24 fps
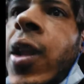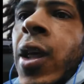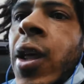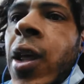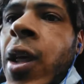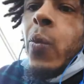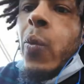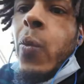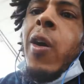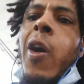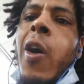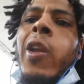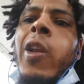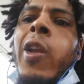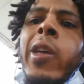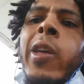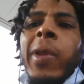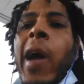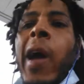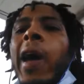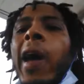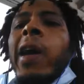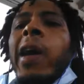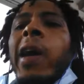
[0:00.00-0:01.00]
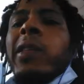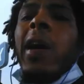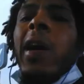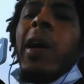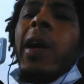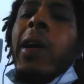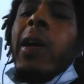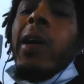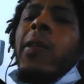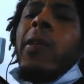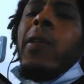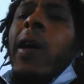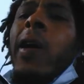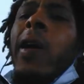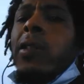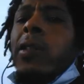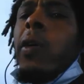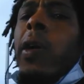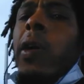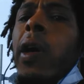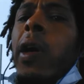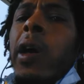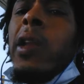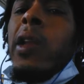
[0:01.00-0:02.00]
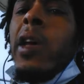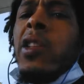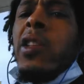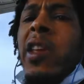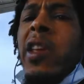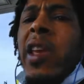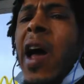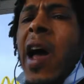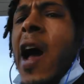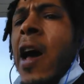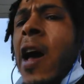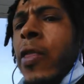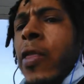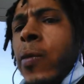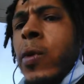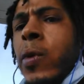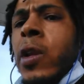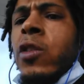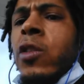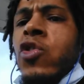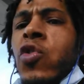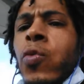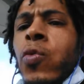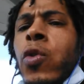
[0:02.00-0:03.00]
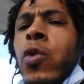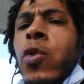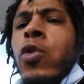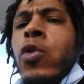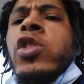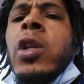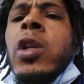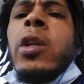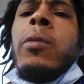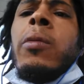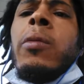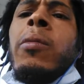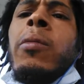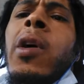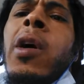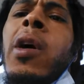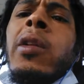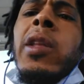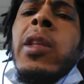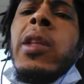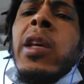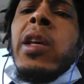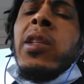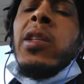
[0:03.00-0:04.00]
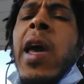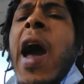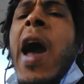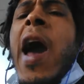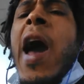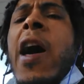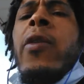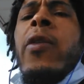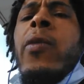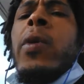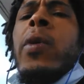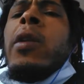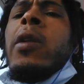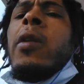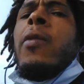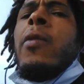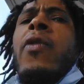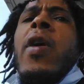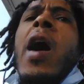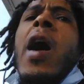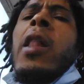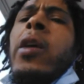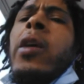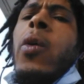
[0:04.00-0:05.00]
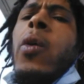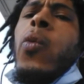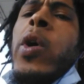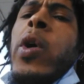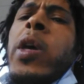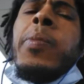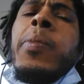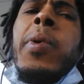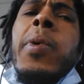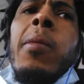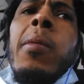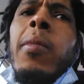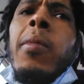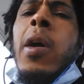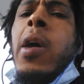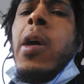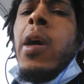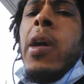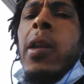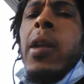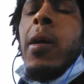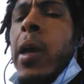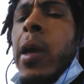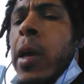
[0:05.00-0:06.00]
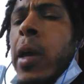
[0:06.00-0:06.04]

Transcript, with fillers: We call them the Antichrist, okay? That's gathering in Jerusalem. That's gathering in the Valley of Weeping, in, in, a,